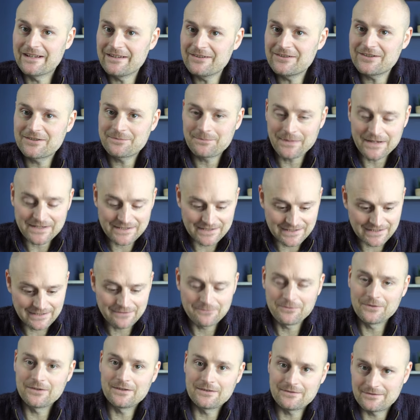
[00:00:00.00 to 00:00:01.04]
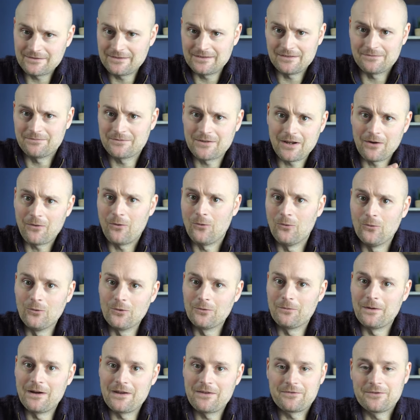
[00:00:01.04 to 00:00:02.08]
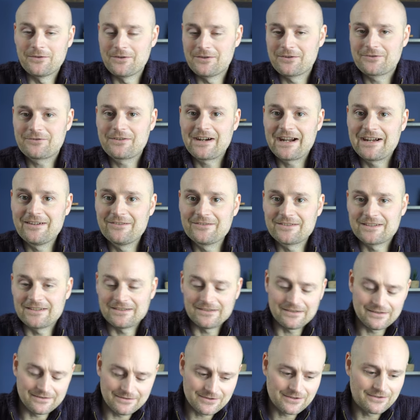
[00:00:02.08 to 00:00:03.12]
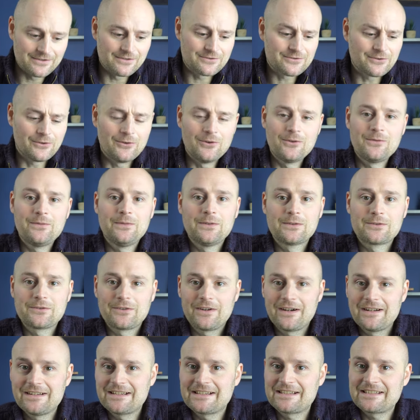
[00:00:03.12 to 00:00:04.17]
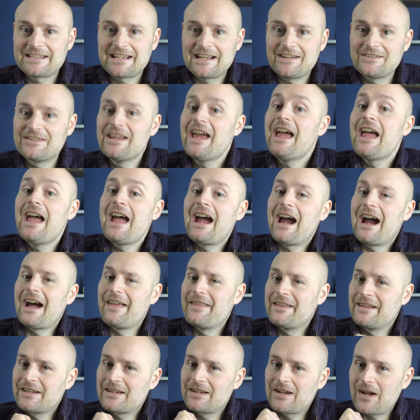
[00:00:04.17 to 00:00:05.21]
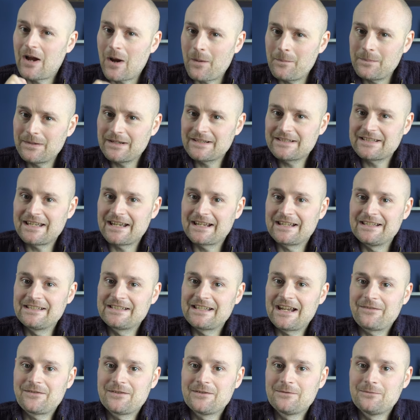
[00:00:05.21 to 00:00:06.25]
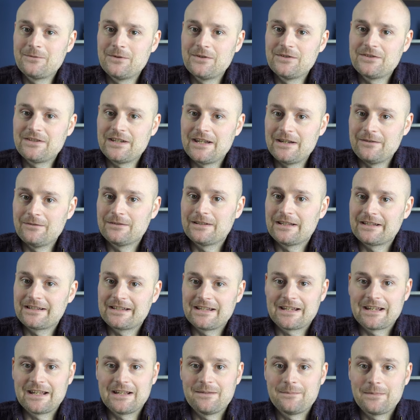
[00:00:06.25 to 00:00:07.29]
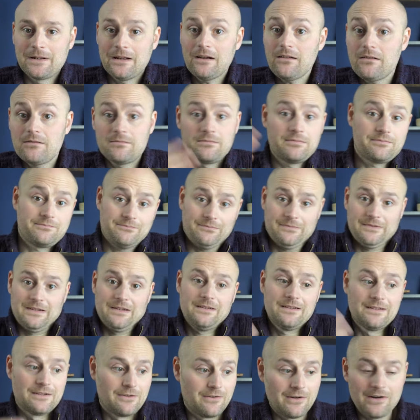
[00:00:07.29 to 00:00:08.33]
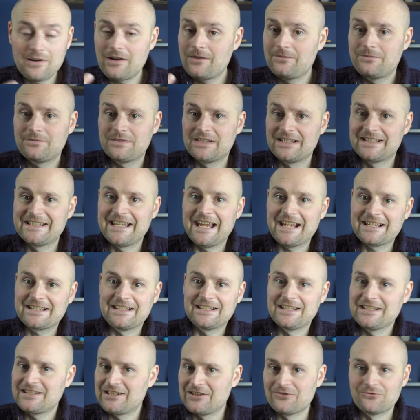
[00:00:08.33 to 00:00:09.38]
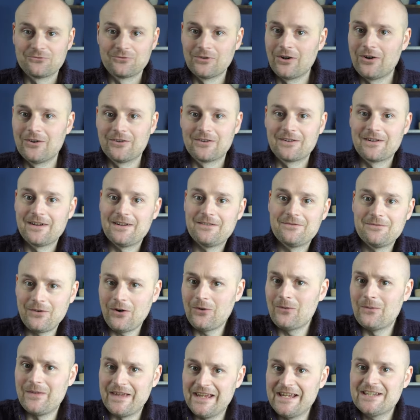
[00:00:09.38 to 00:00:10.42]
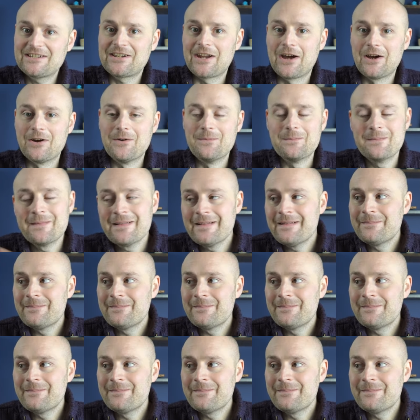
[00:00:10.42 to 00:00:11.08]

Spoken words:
It just basically wanted, you know, go all the way through the ground, and you'd do this awful grinding sound. And then a couple of seconds afterwards, it would then kick in and be, oh, you know, I've detected this is wrong. Oh, here's home.